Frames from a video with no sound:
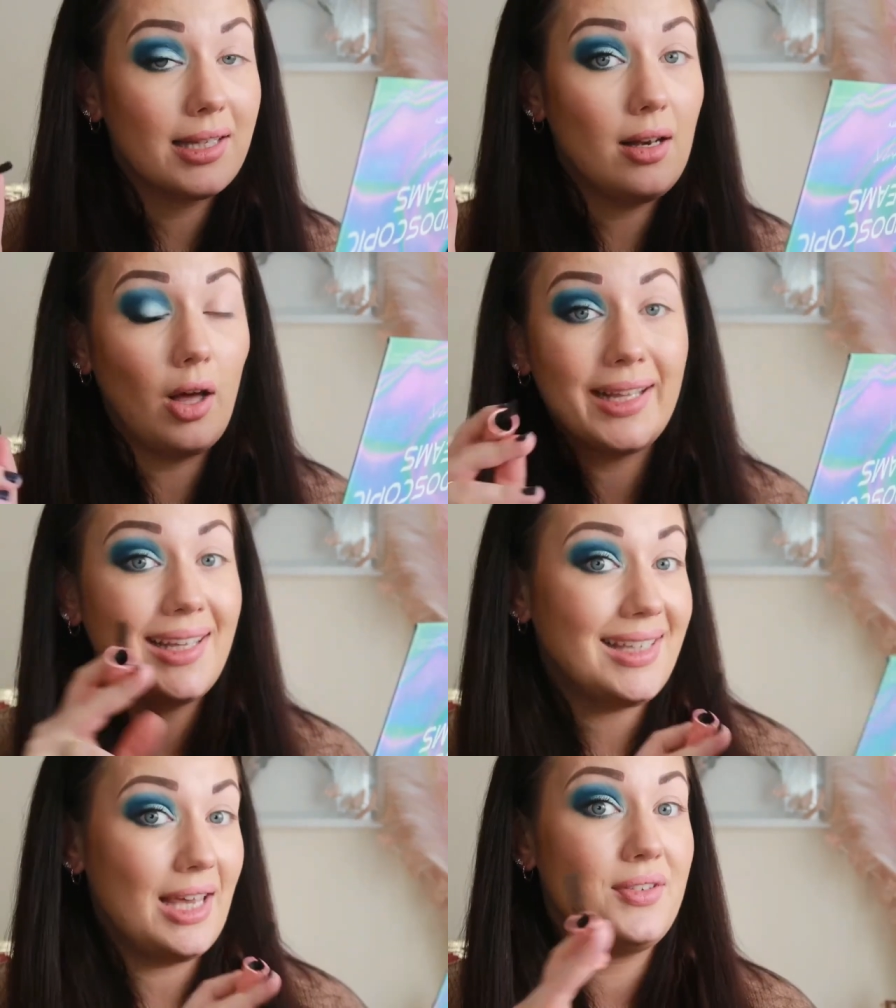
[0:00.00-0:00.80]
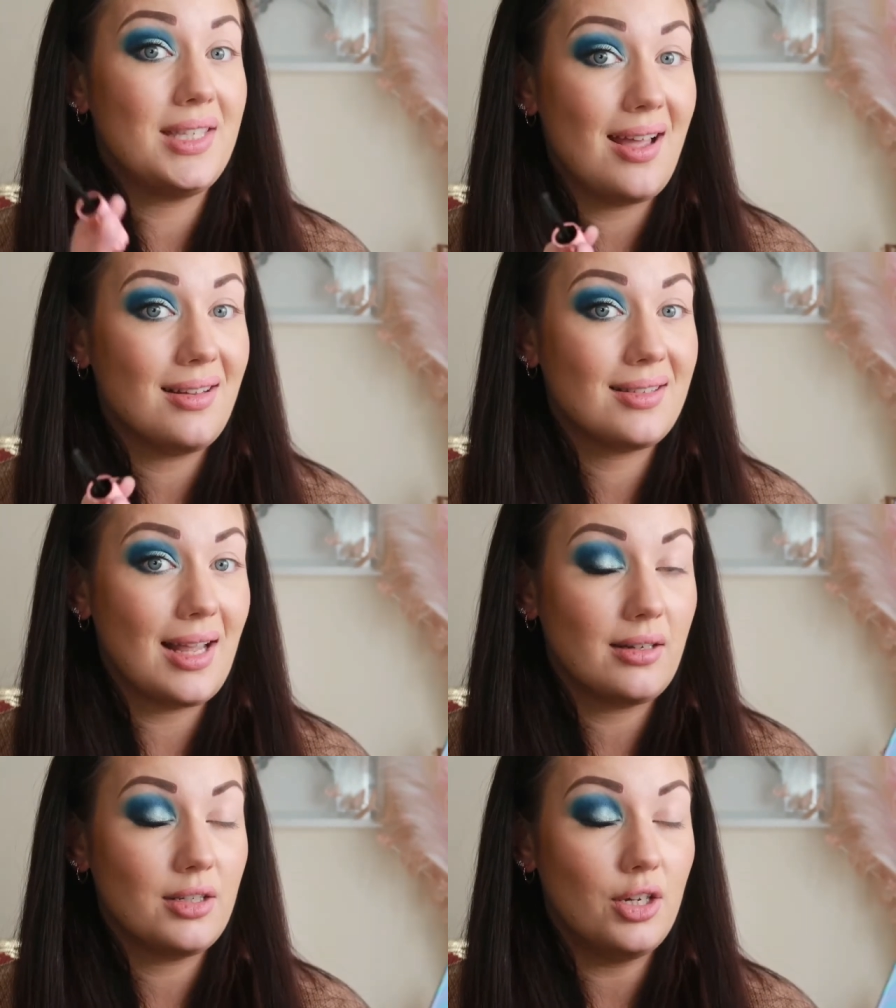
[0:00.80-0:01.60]
like gift
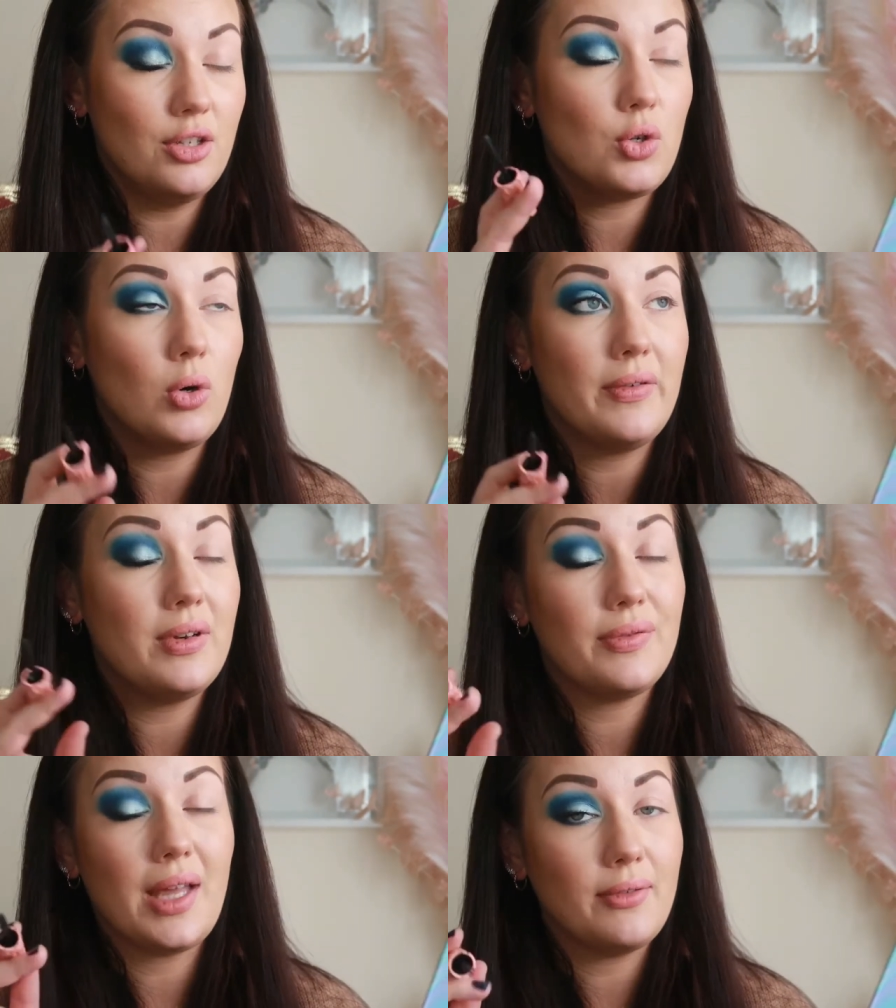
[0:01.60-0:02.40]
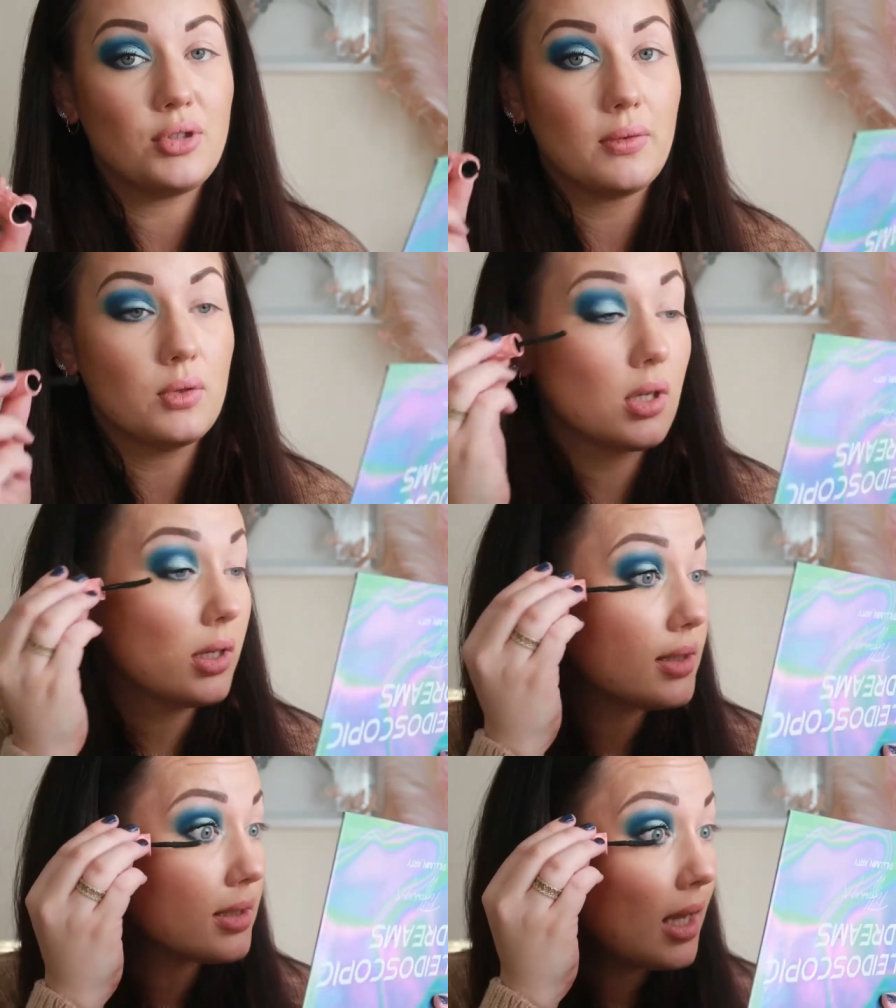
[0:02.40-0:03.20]
sections, or even if they have travel
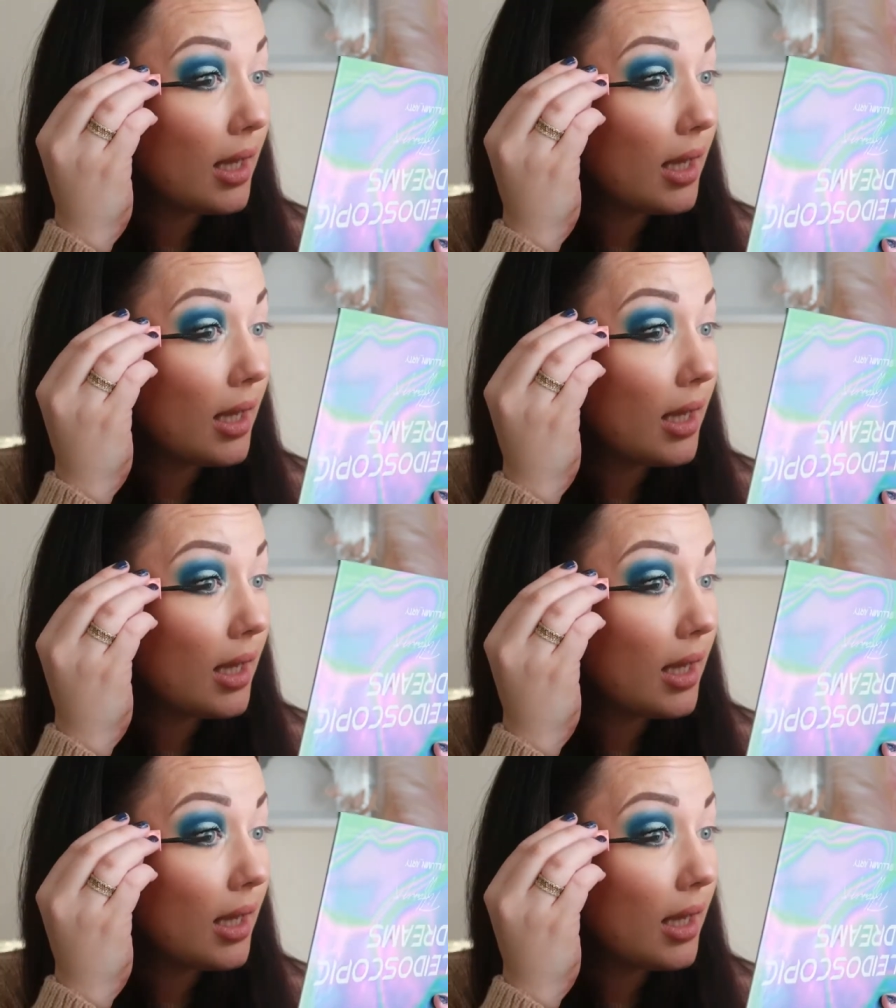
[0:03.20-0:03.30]
sizes.